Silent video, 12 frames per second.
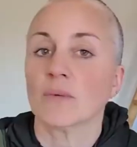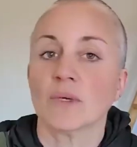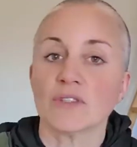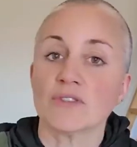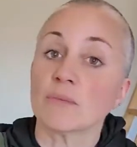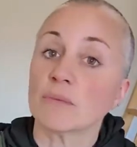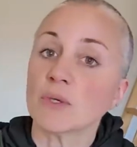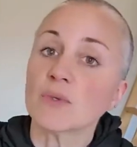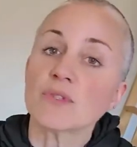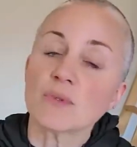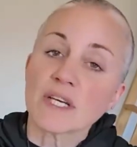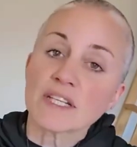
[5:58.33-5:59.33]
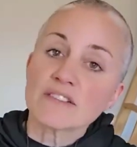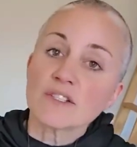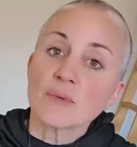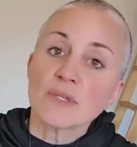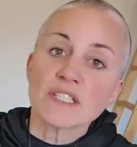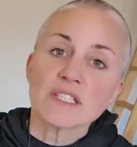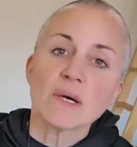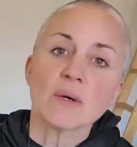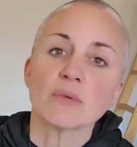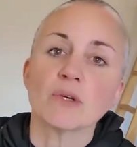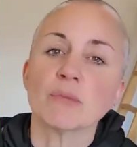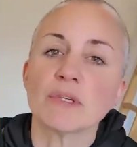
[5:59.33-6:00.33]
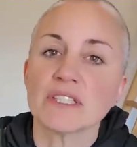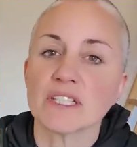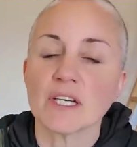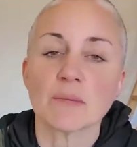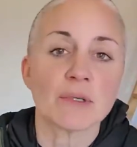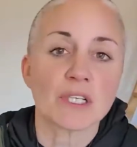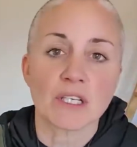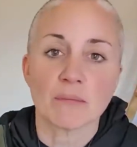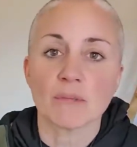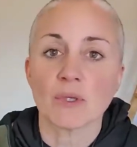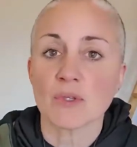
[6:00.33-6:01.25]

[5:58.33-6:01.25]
When a healing crisis occurs, you may experience, for